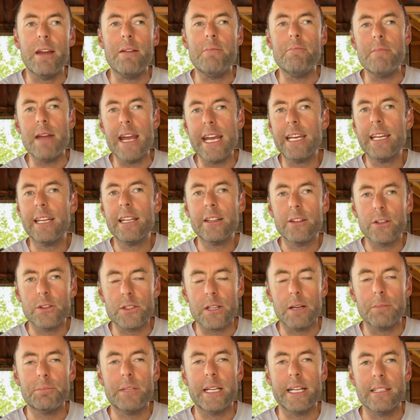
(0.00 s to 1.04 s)
and making those
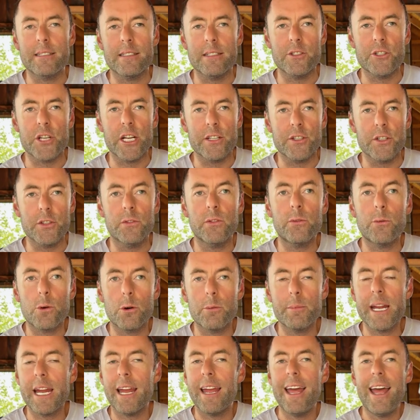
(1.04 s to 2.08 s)
updates and changes for
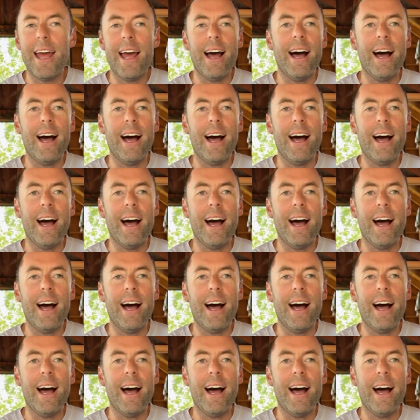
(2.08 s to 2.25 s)
me.